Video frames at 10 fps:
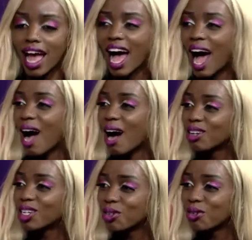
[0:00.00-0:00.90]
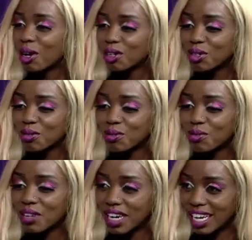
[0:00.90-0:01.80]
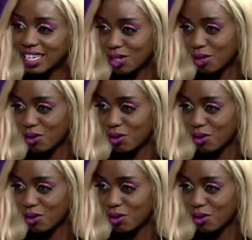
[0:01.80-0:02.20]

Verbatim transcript: How do you relate to